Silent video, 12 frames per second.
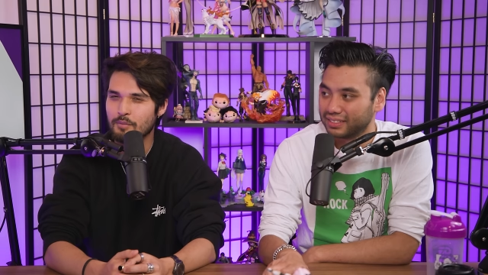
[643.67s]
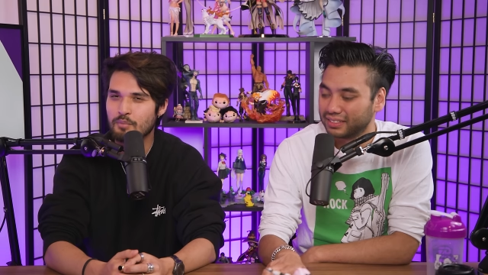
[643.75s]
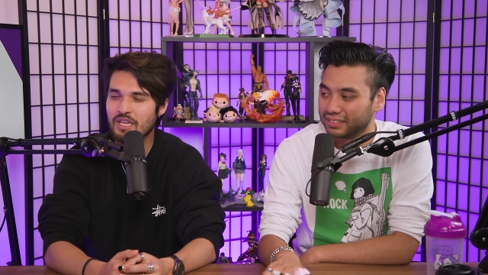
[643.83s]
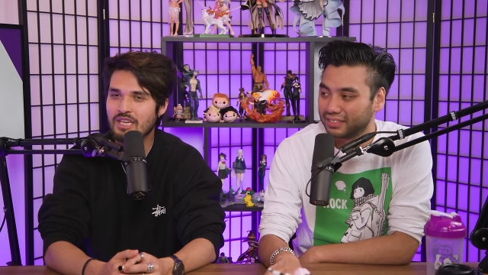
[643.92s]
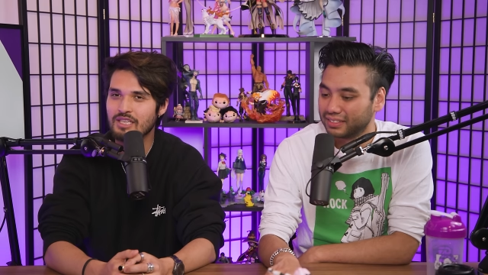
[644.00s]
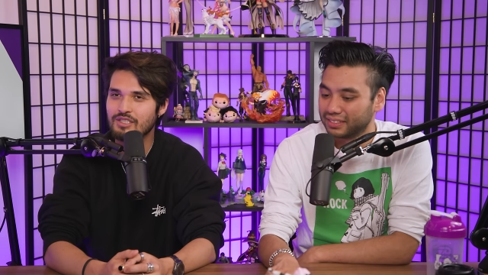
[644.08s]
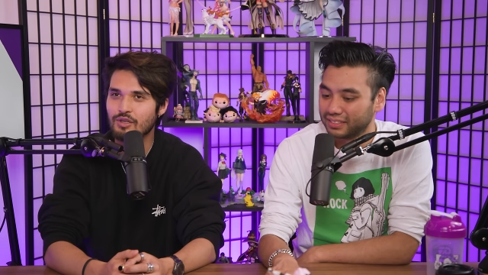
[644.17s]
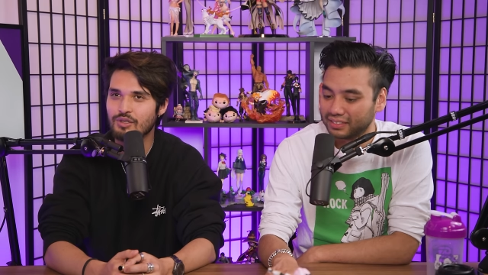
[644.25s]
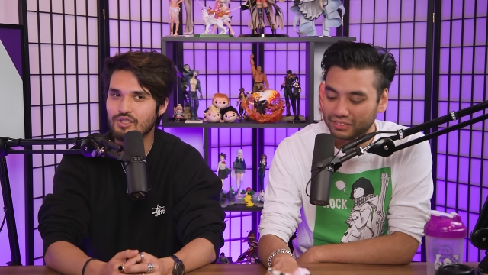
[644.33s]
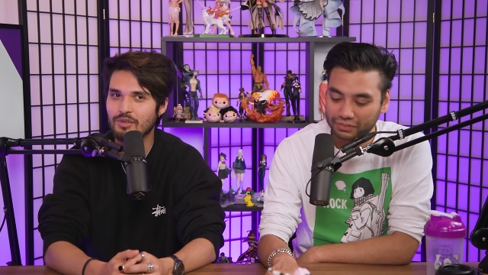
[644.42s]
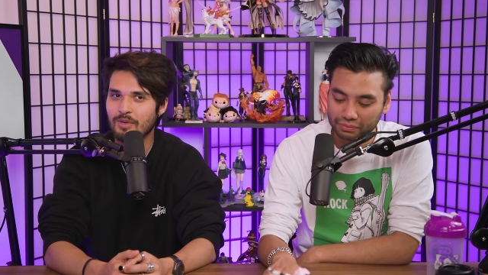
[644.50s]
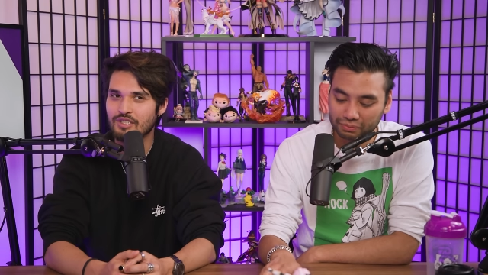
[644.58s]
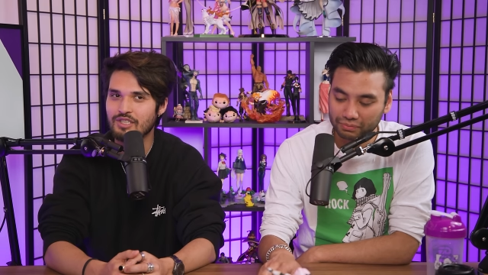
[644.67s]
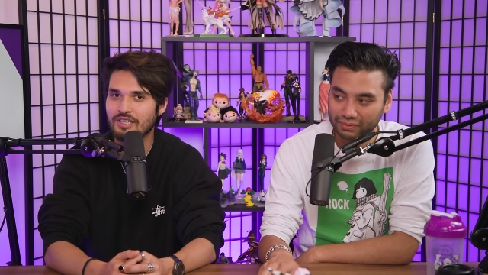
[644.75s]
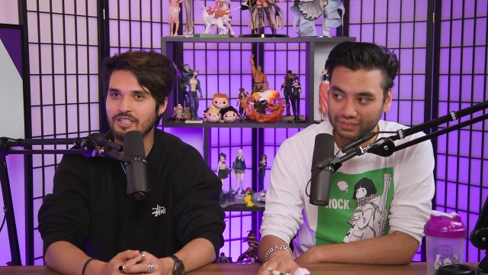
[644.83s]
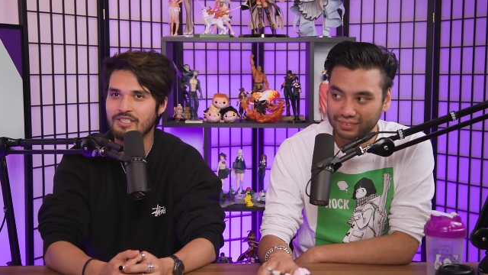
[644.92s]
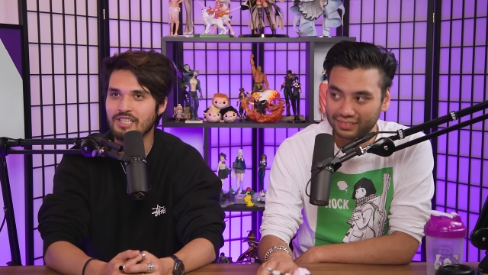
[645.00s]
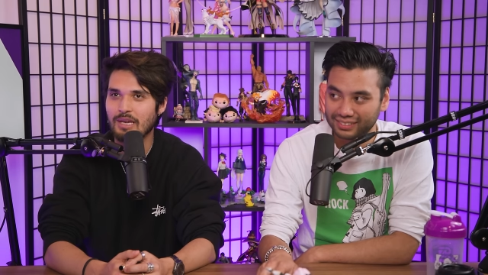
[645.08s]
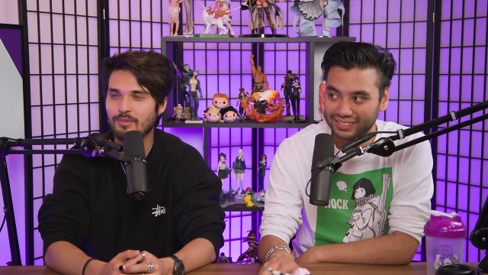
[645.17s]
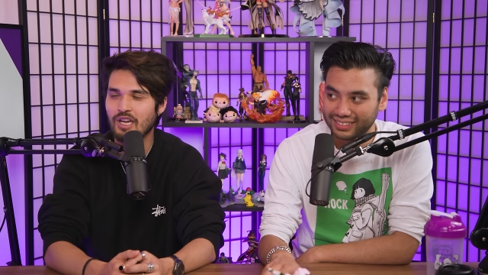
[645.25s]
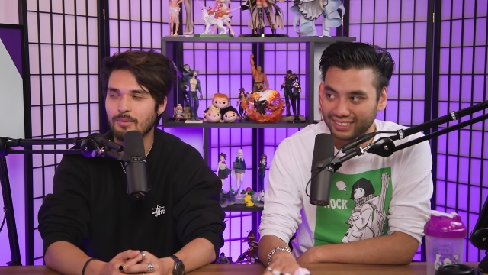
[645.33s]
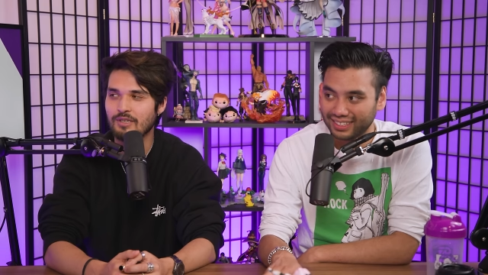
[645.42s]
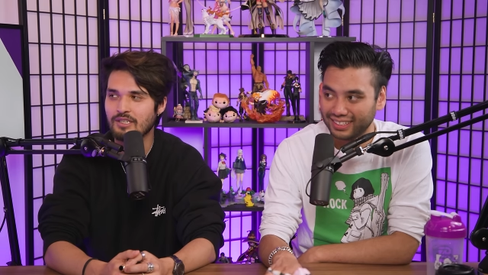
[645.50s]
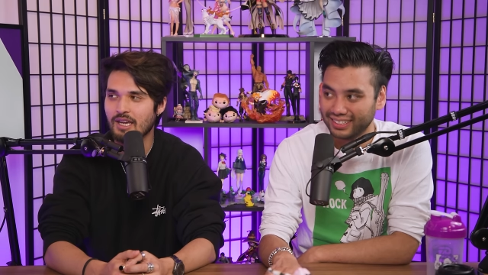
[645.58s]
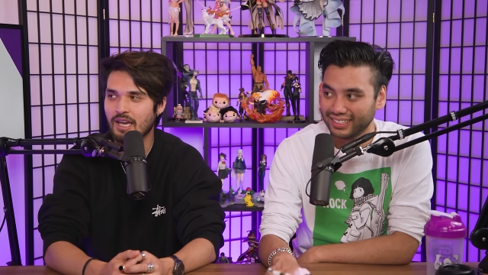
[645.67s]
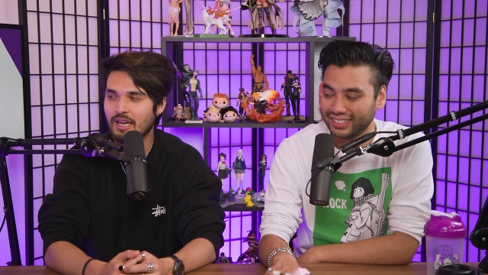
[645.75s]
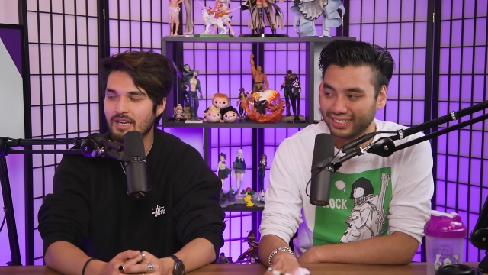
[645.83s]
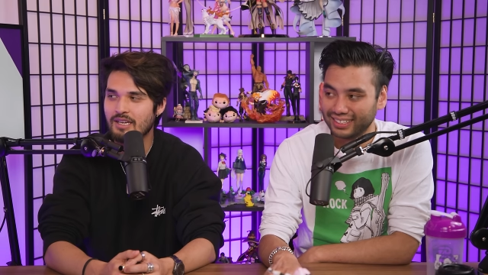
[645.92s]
Speaker 1: me, it's not so much like the same time of day.